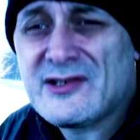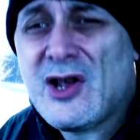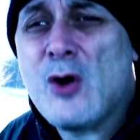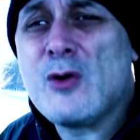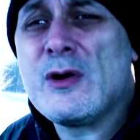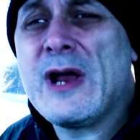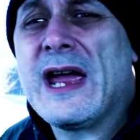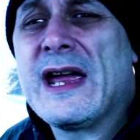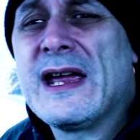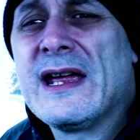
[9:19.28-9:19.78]

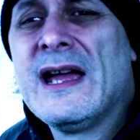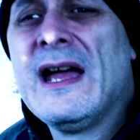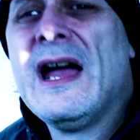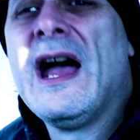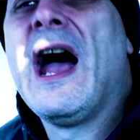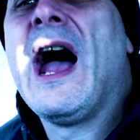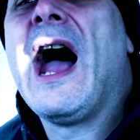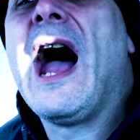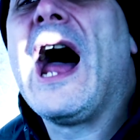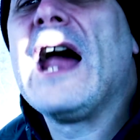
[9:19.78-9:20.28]
Tony,
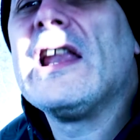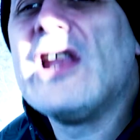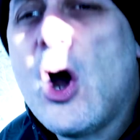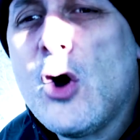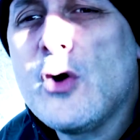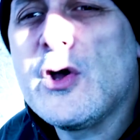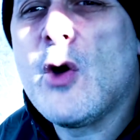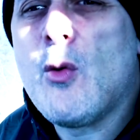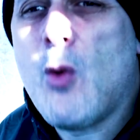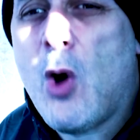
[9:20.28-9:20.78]
I
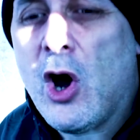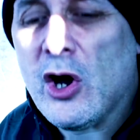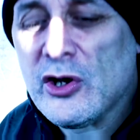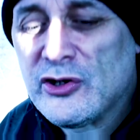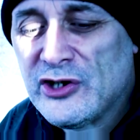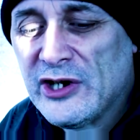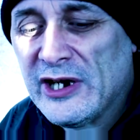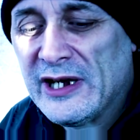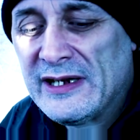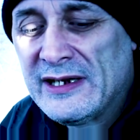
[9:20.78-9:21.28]
know you're
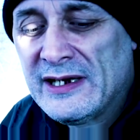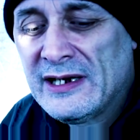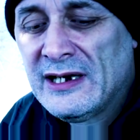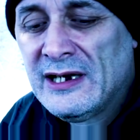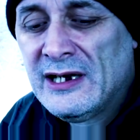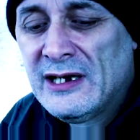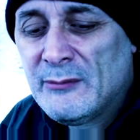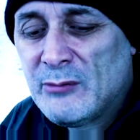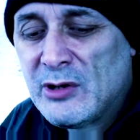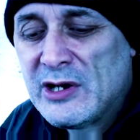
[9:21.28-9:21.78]
watching,
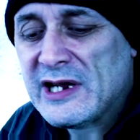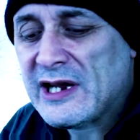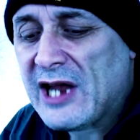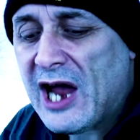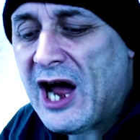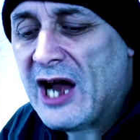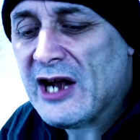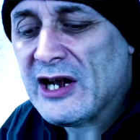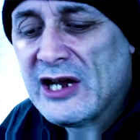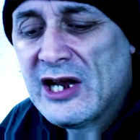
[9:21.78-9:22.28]
but you
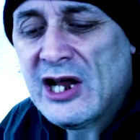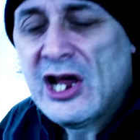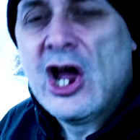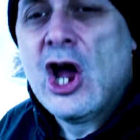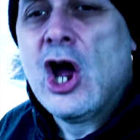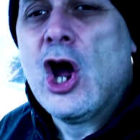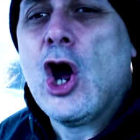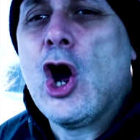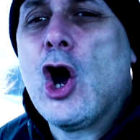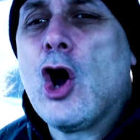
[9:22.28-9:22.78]
can't
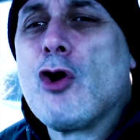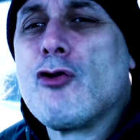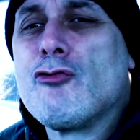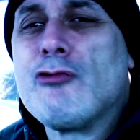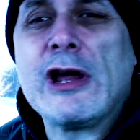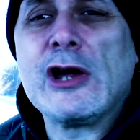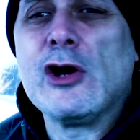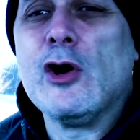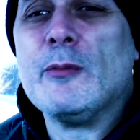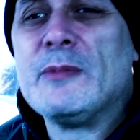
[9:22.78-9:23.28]

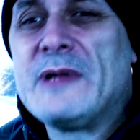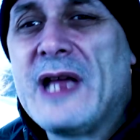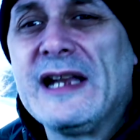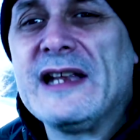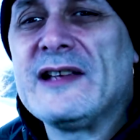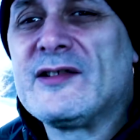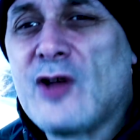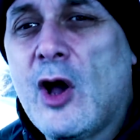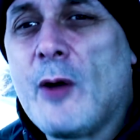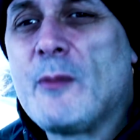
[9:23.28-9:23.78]
ring up
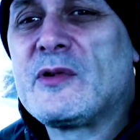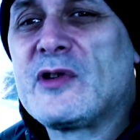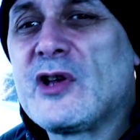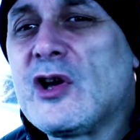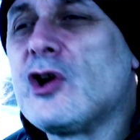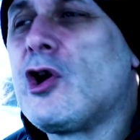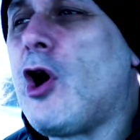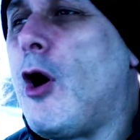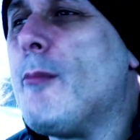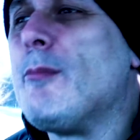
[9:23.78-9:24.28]
Dennis
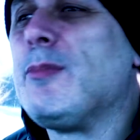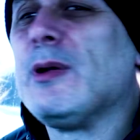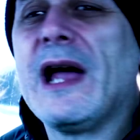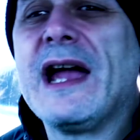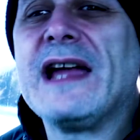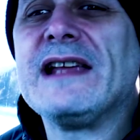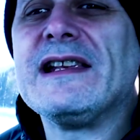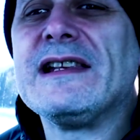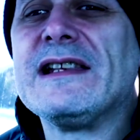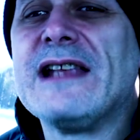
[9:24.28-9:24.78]
Hobson
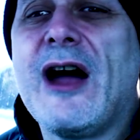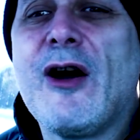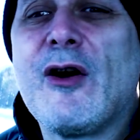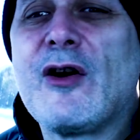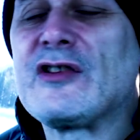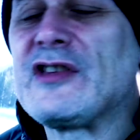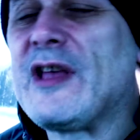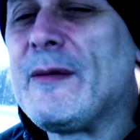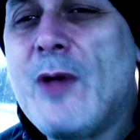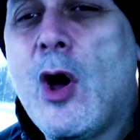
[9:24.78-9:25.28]
complaining now
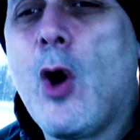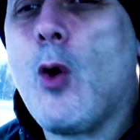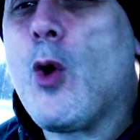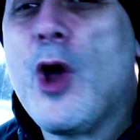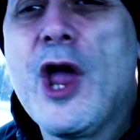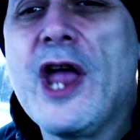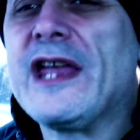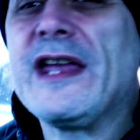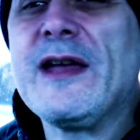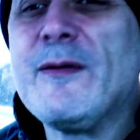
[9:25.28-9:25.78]
because I'm not
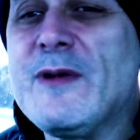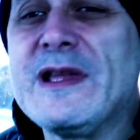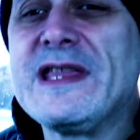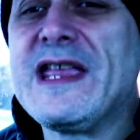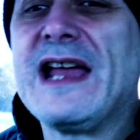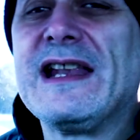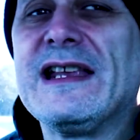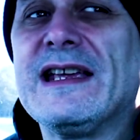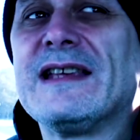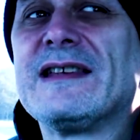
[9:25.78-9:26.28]
working with
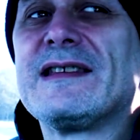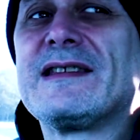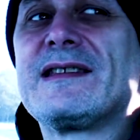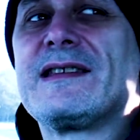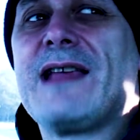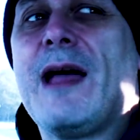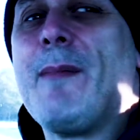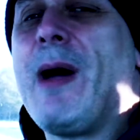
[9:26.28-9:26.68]
Dennis.